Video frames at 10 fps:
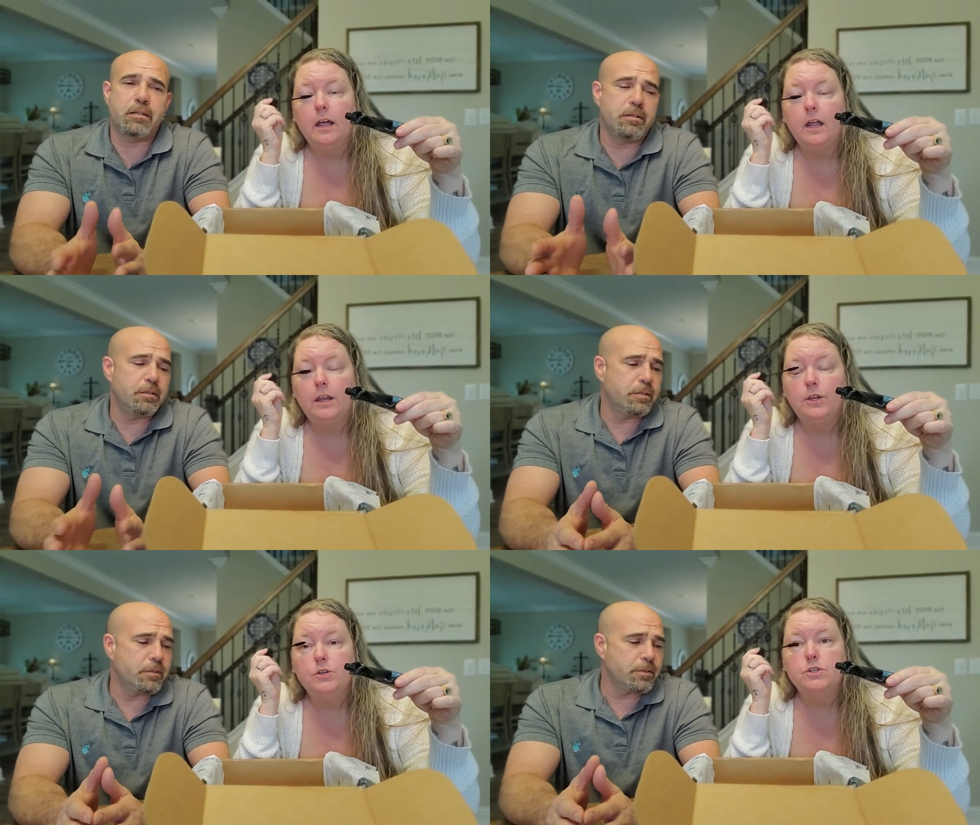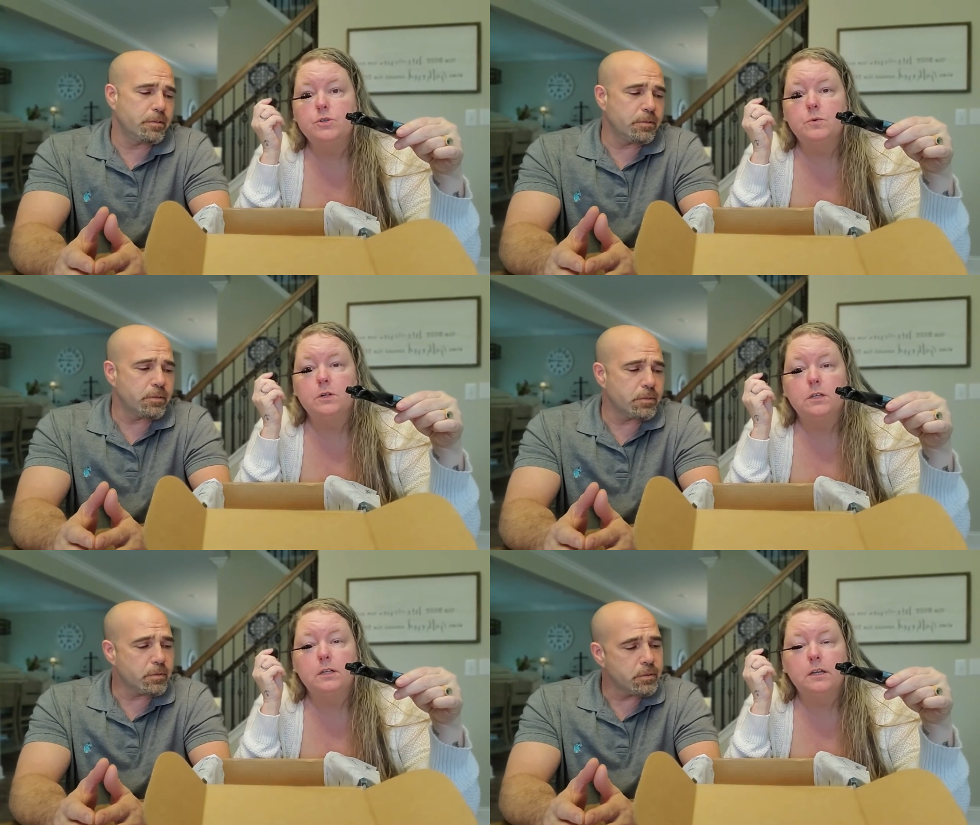
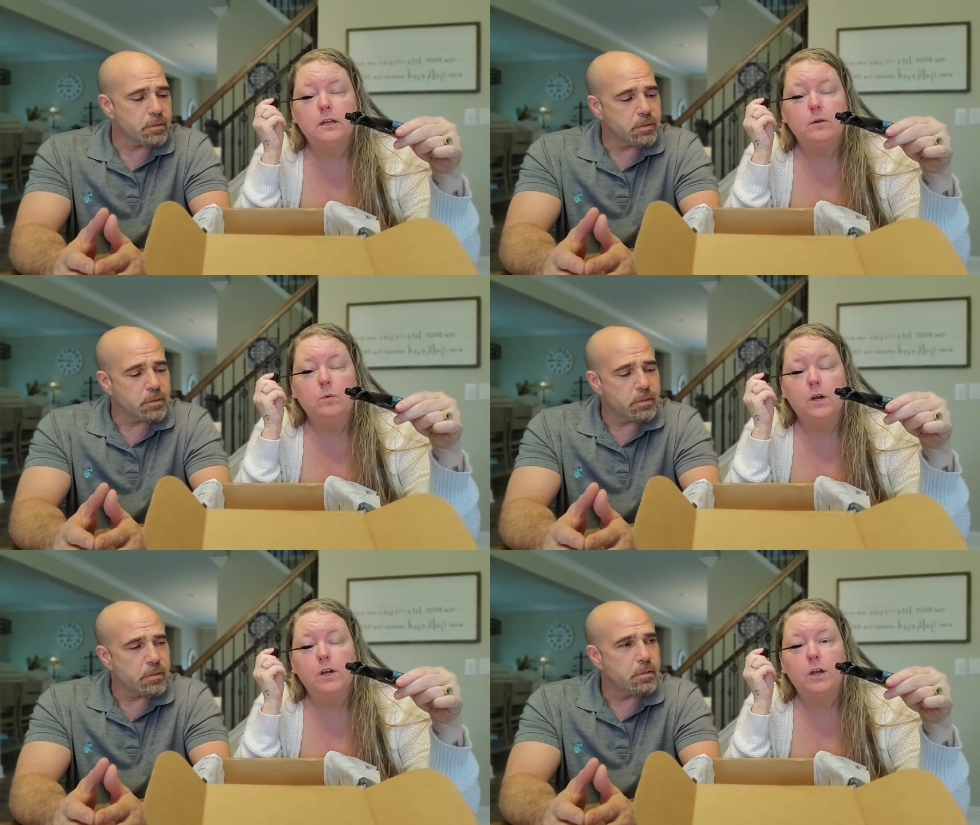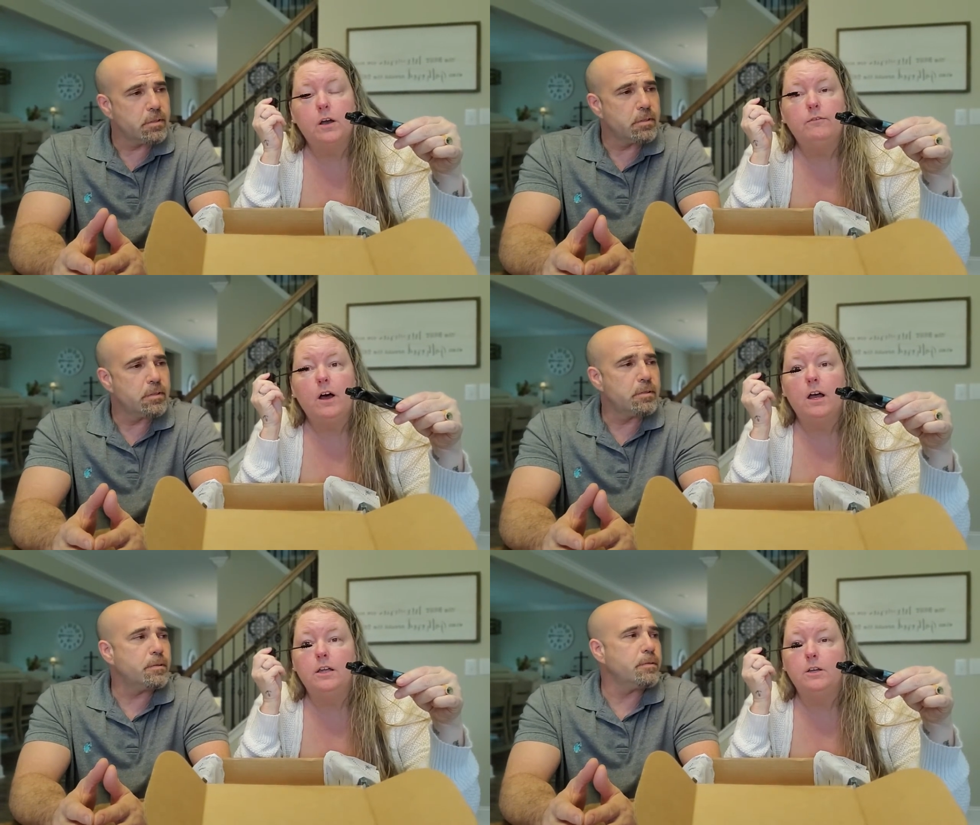Speaker 1: usually wear a
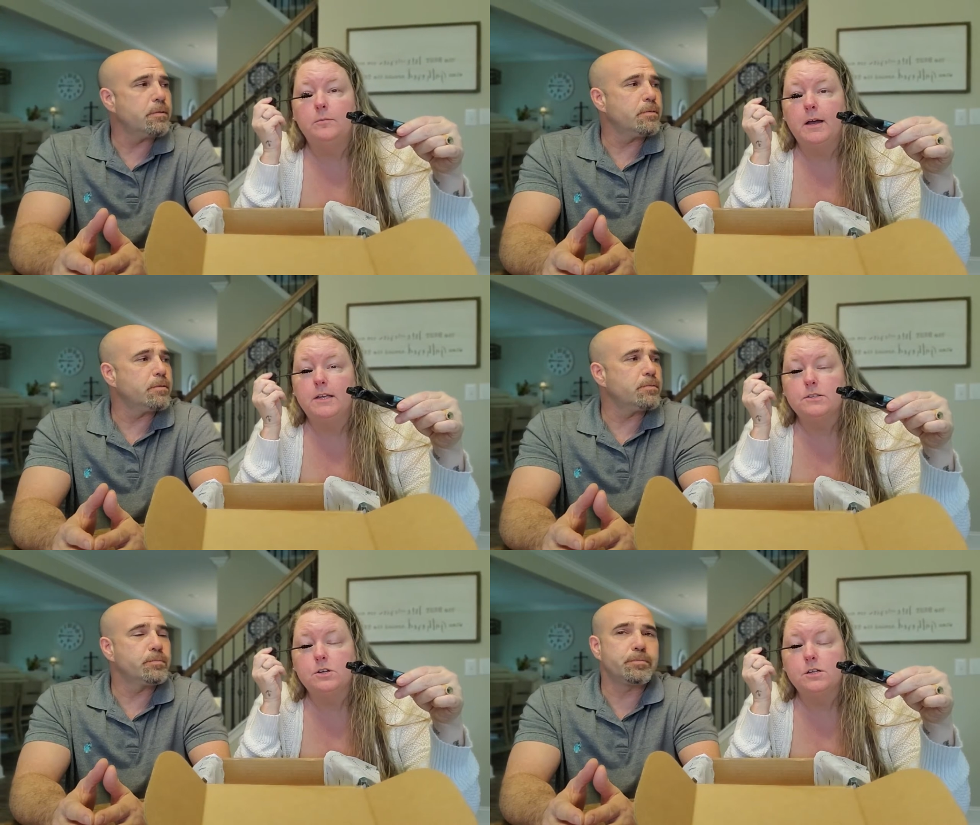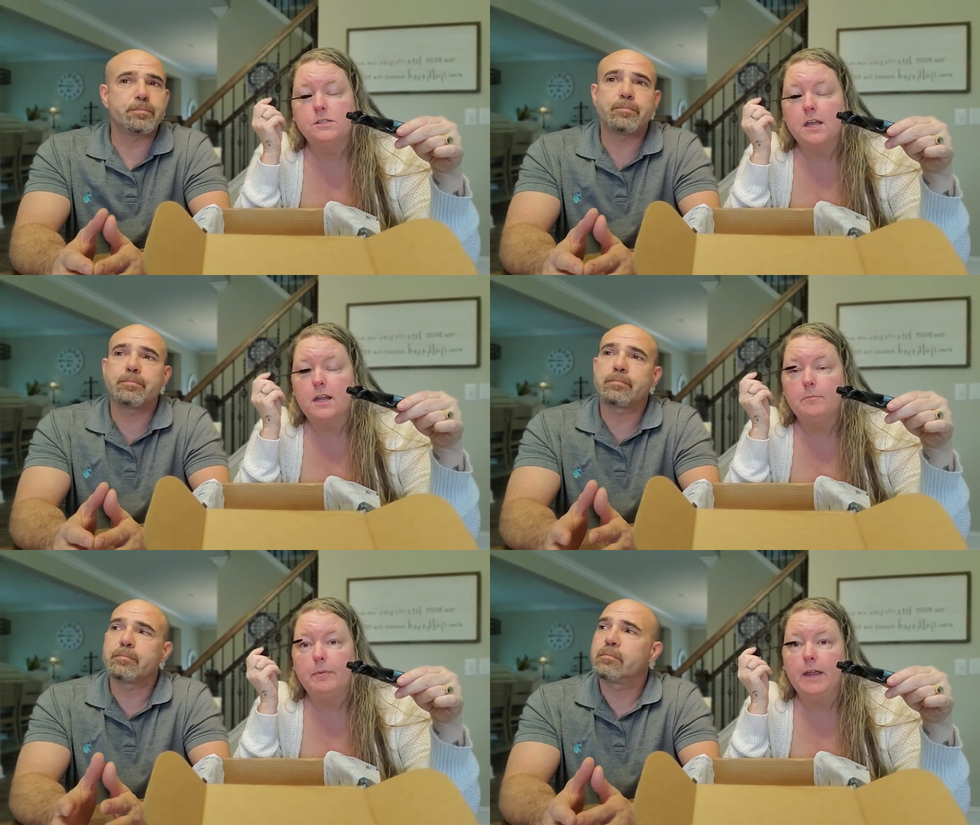volumizer as like a
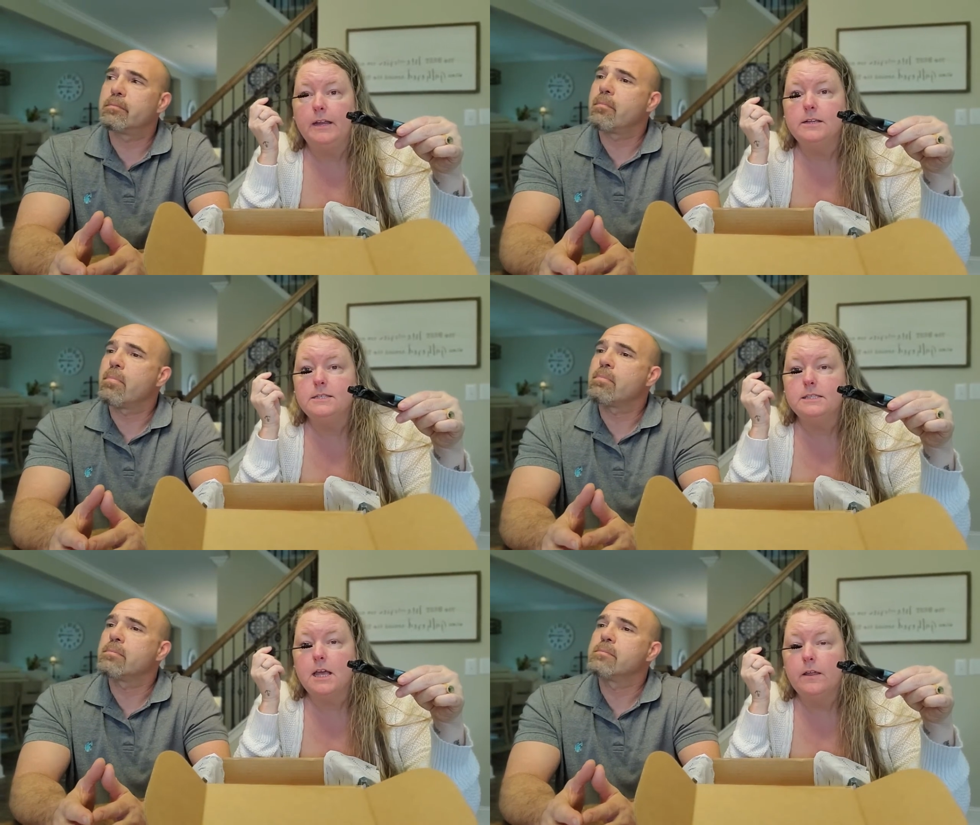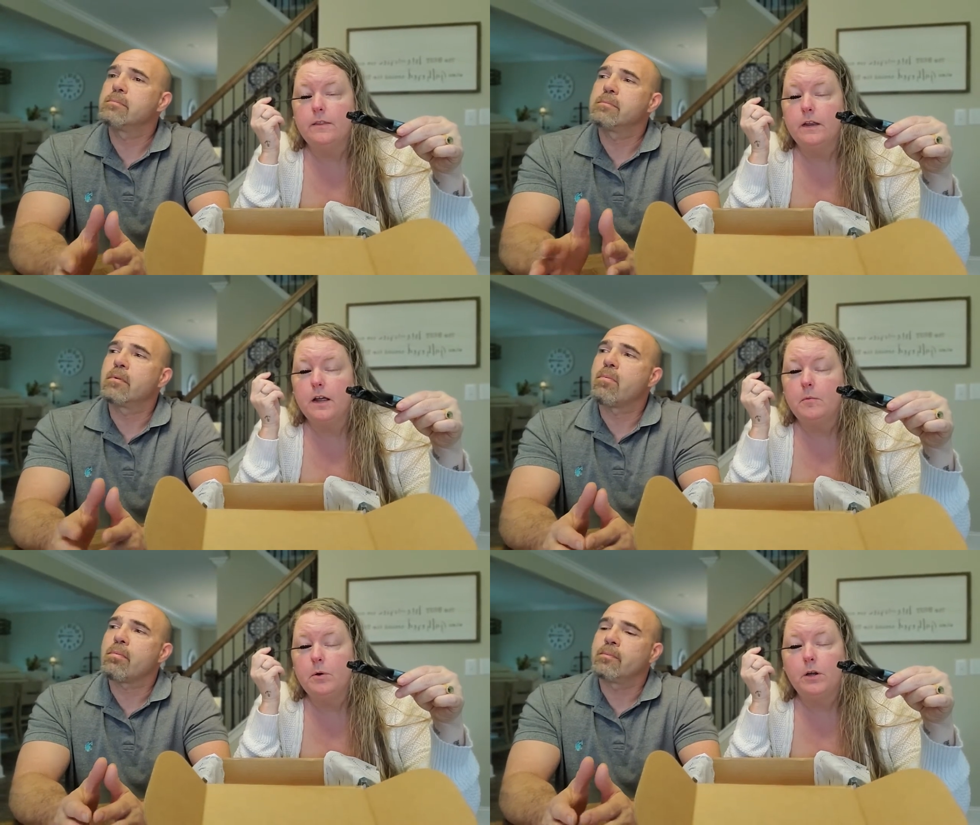base, and then I
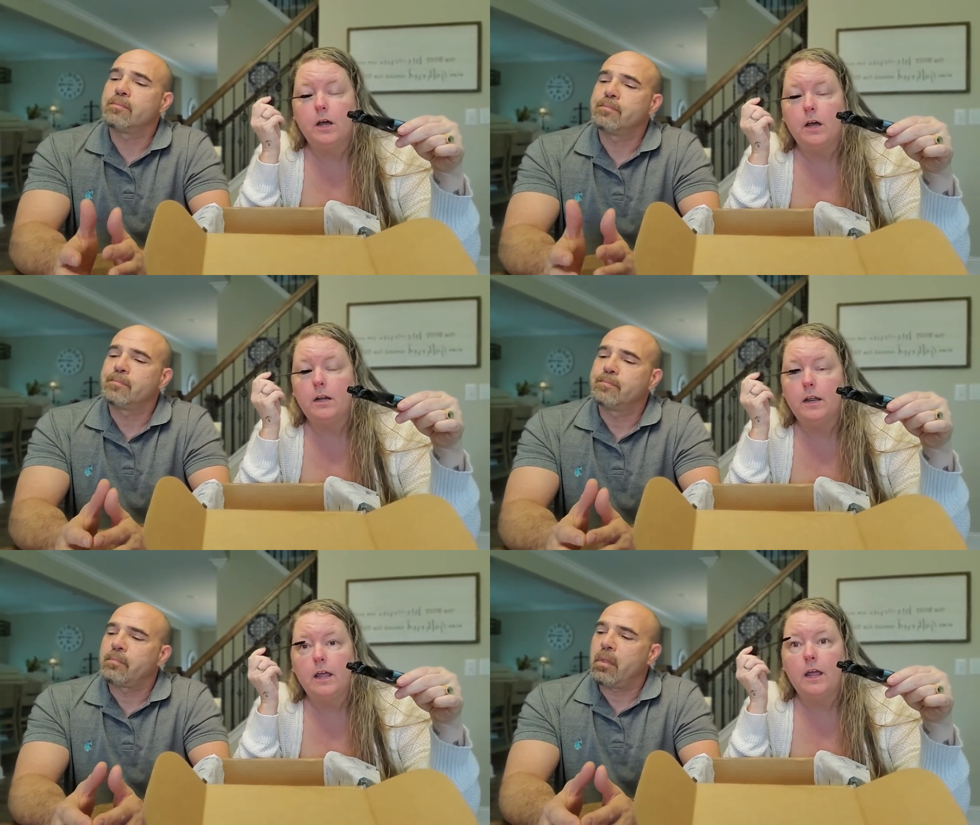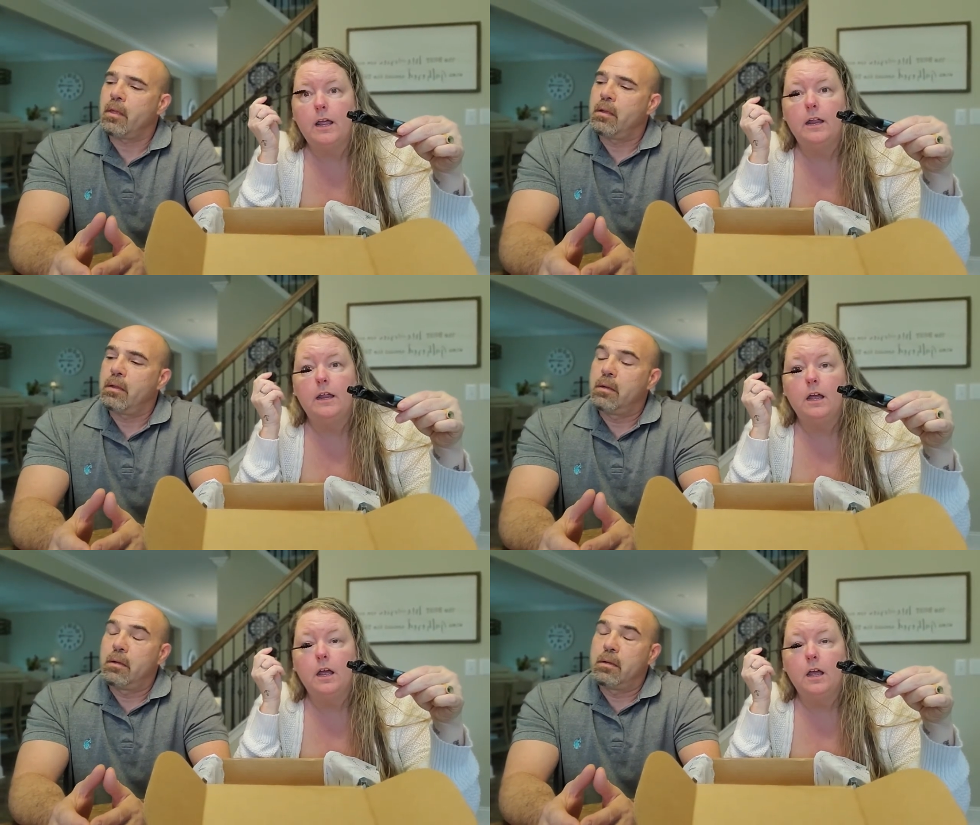put on a